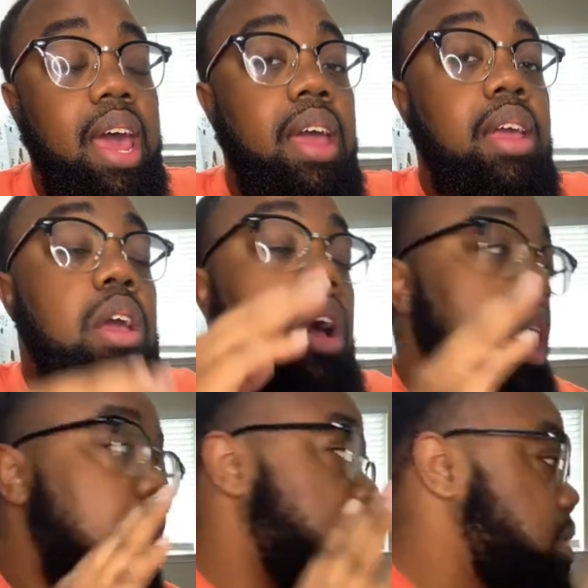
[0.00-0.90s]
that,
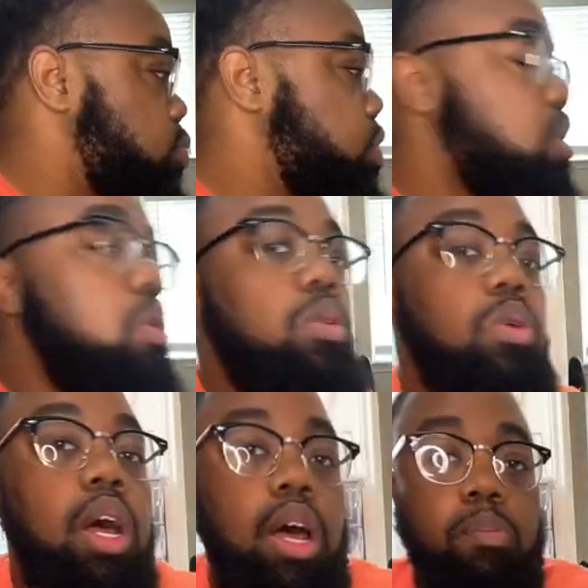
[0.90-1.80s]
it
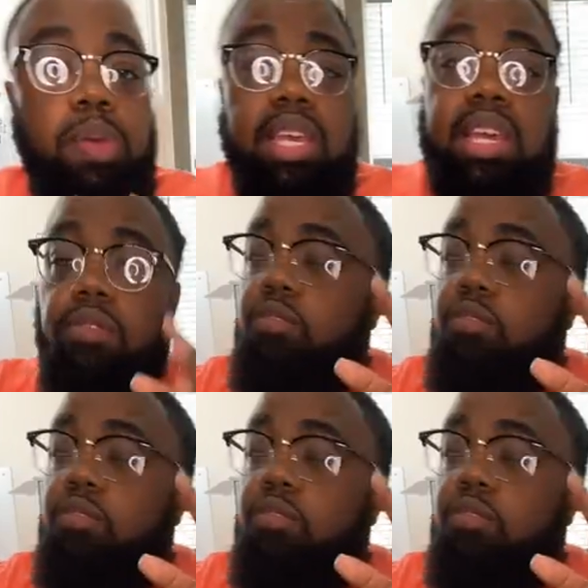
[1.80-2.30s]
will be